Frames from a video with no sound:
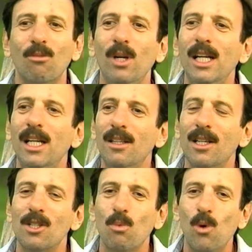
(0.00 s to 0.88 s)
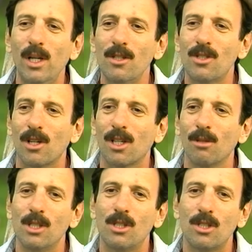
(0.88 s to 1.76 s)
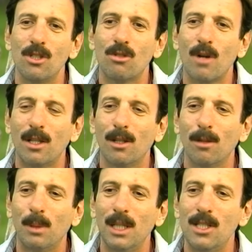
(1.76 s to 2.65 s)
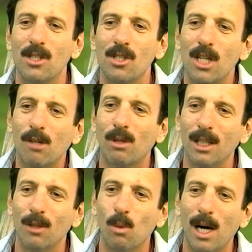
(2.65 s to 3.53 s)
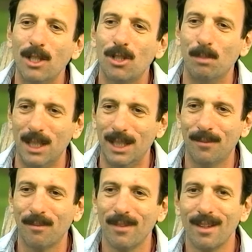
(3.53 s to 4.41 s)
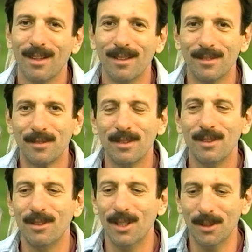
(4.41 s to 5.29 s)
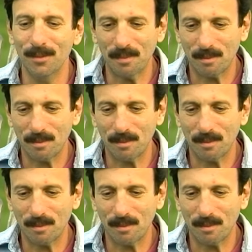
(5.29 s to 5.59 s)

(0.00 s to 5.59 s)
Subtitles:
reading this warning circular, which is instructing the police to secretly watch me, you know,